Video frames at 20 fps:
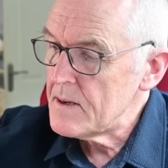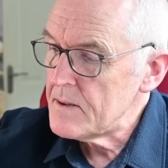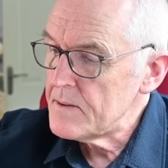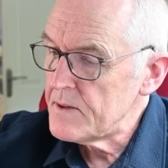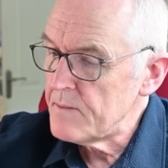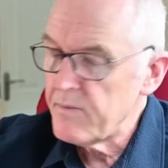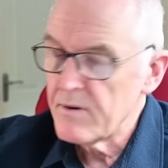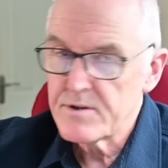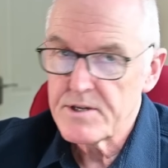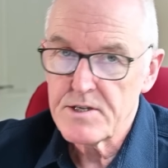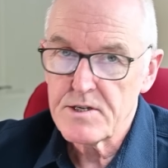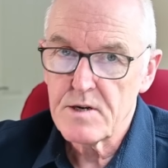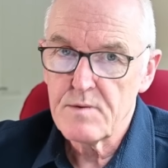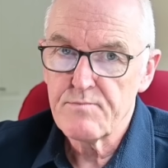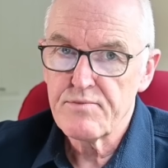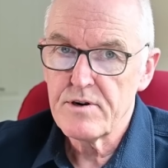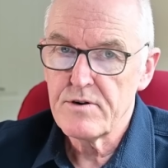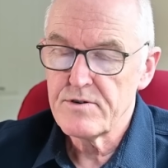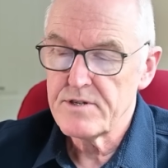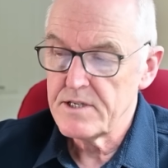body's
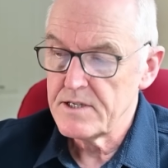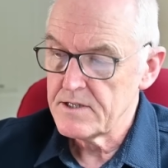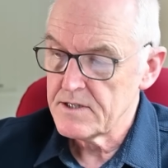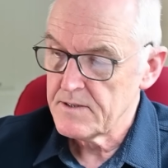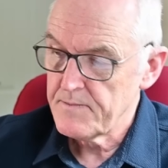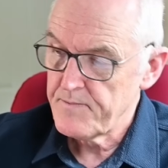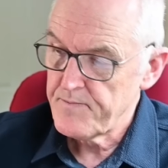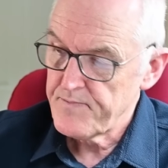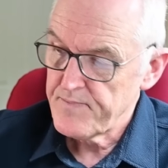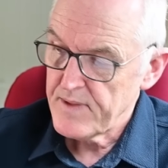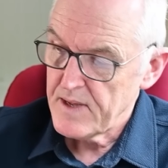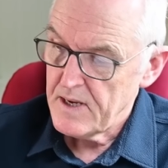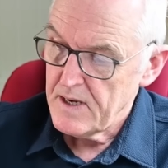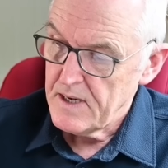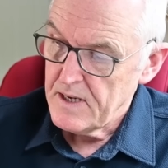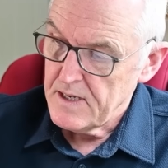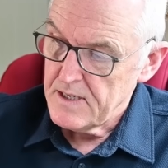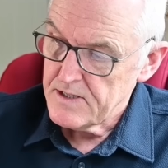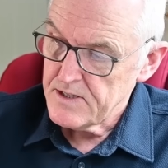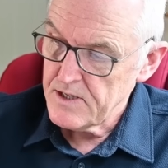own proteins.
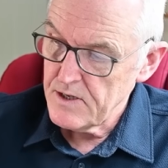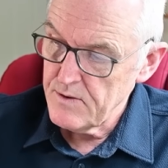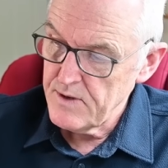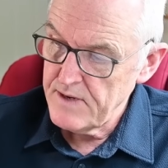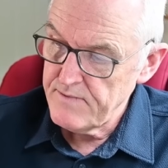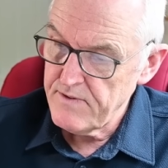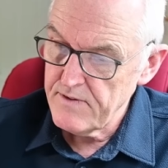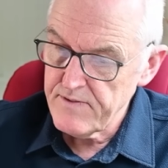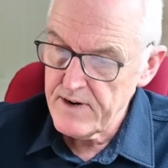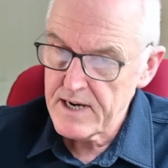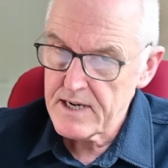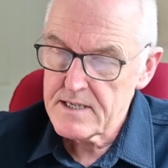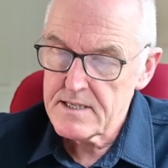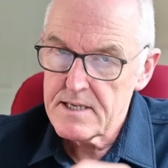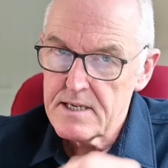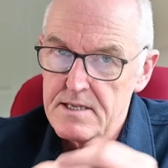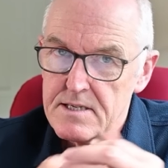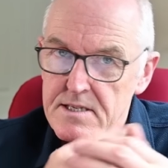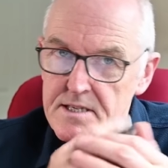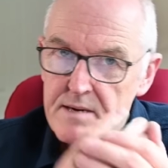So if a
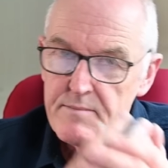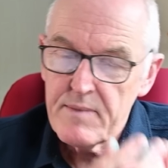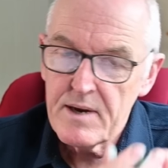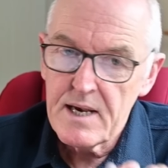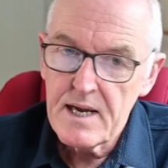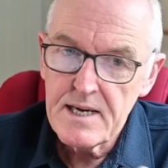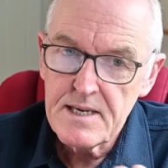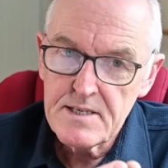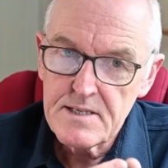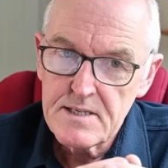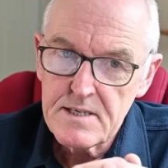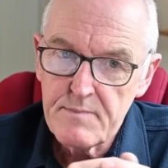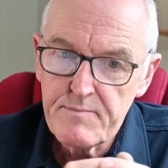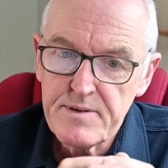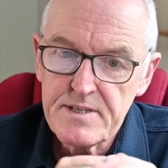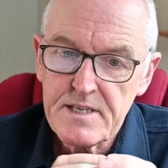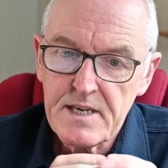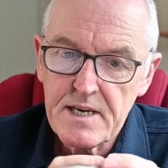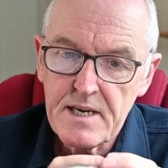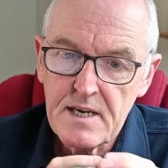vaccine stimulates a
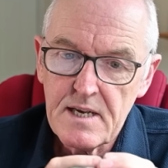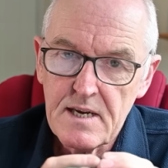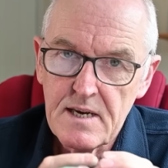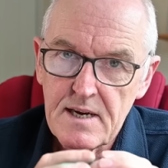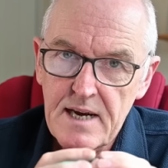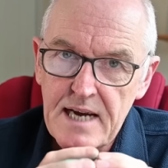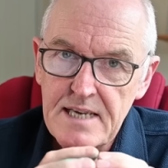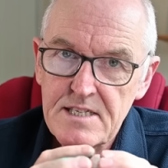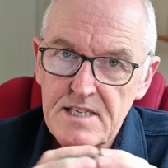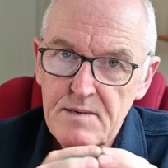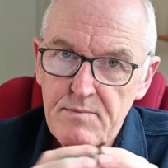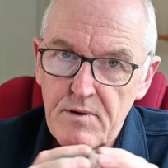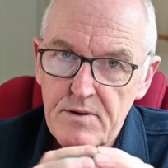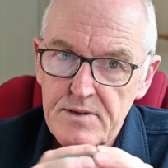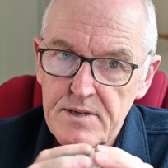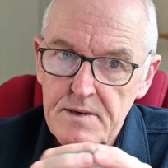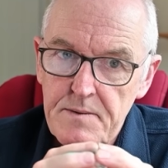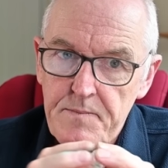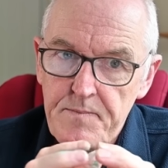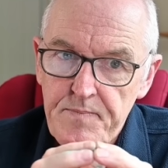particular
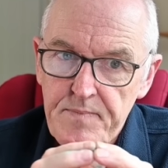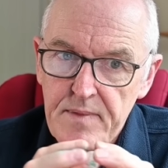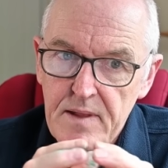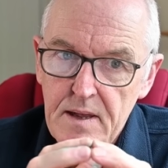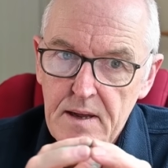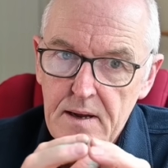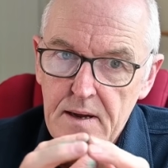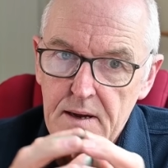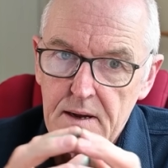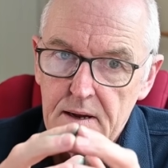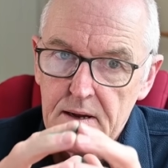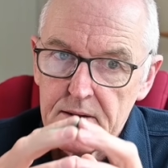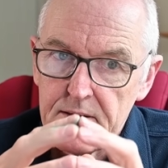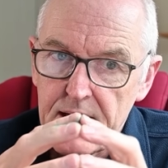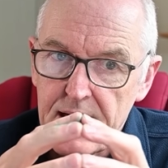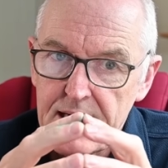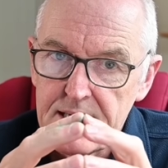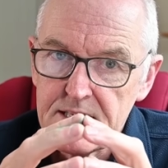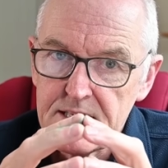antibody, that